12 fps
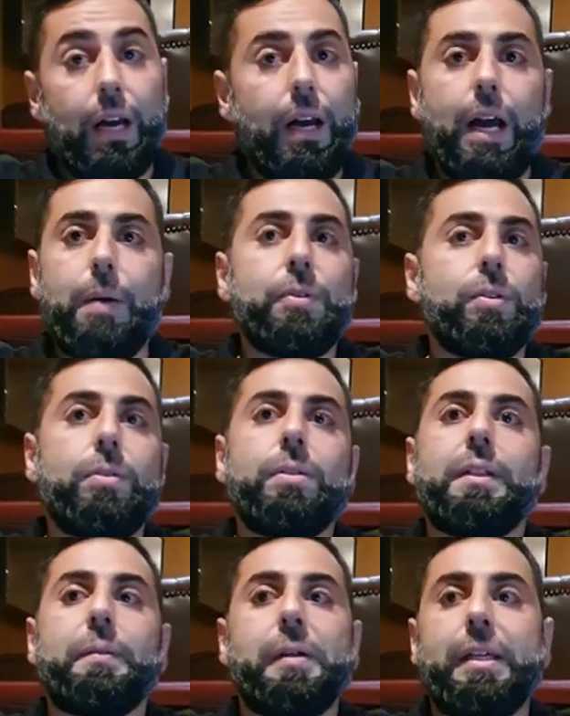
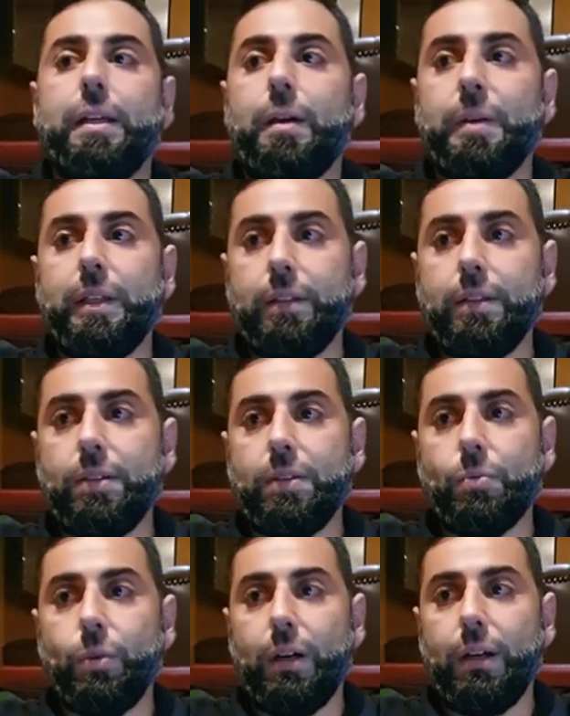Absolutely, man. I mean, this
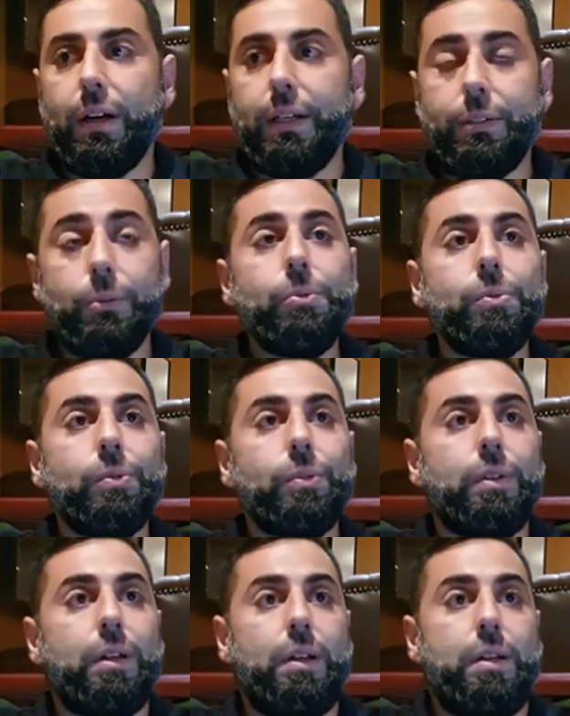is what I do.
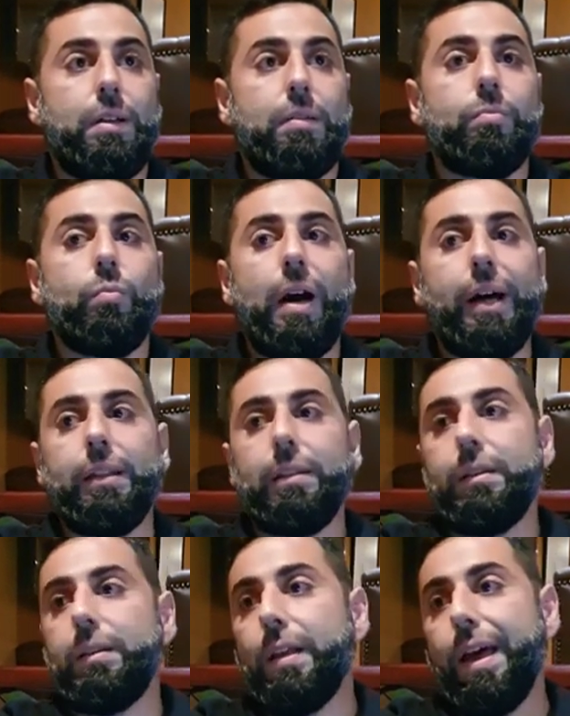At
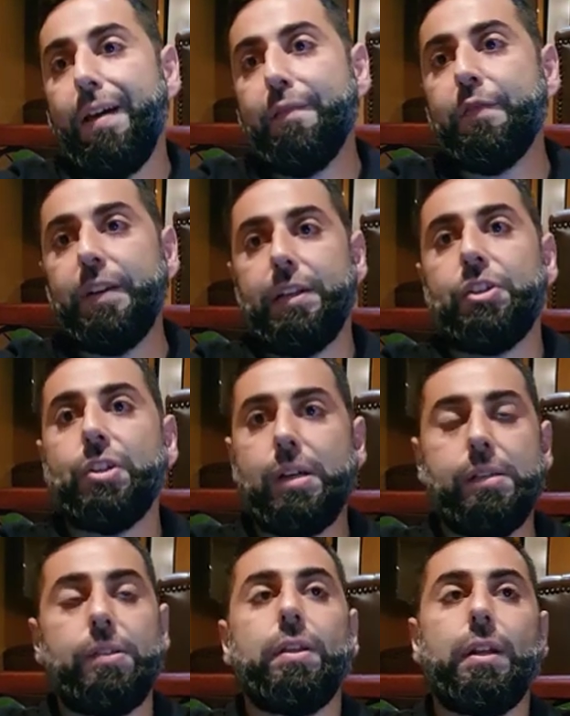every
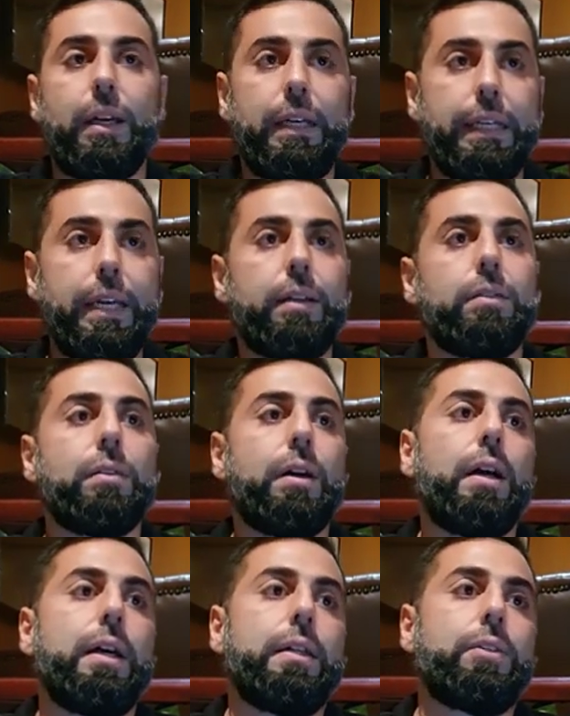chance that I get,
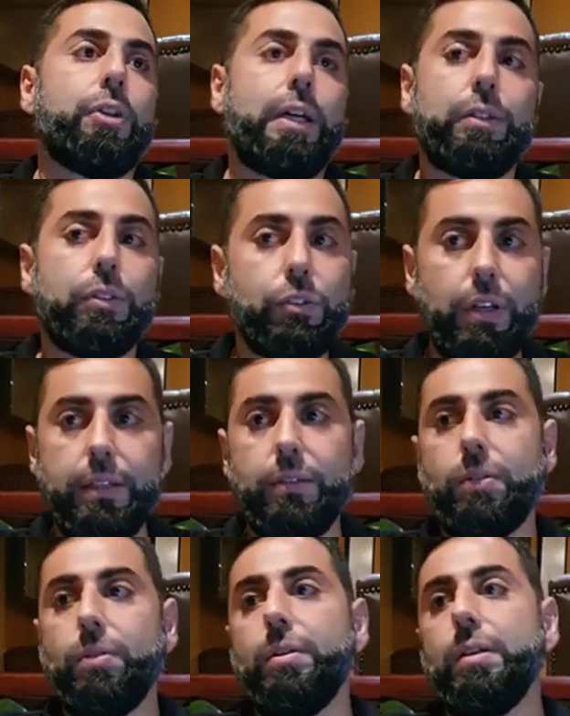I try to train
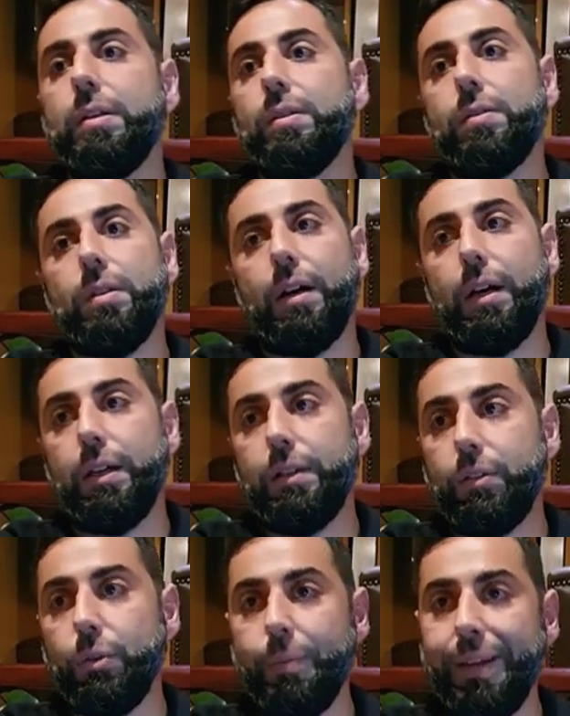students, I
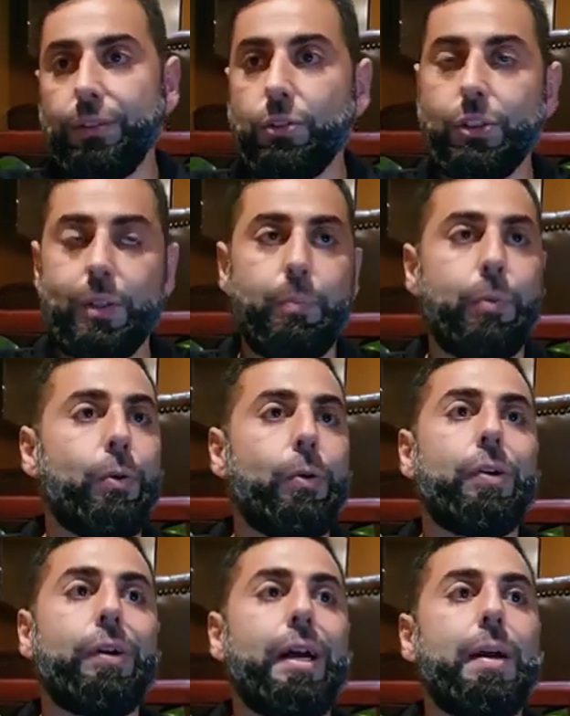do mentorship
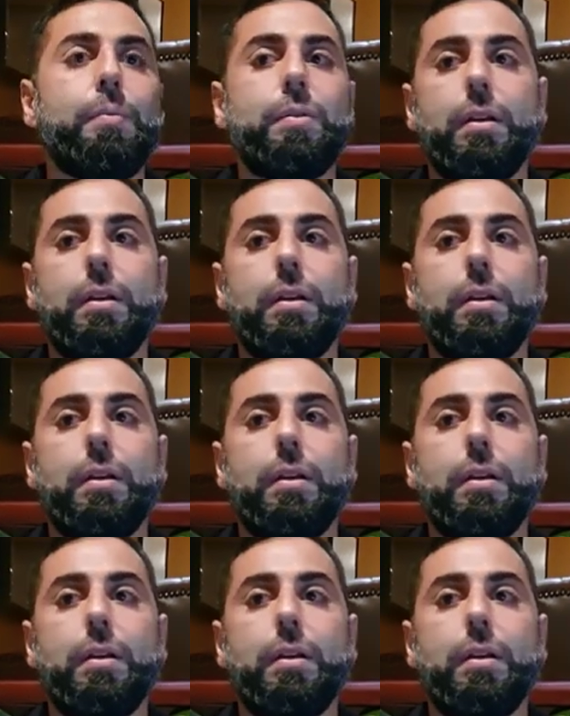programs.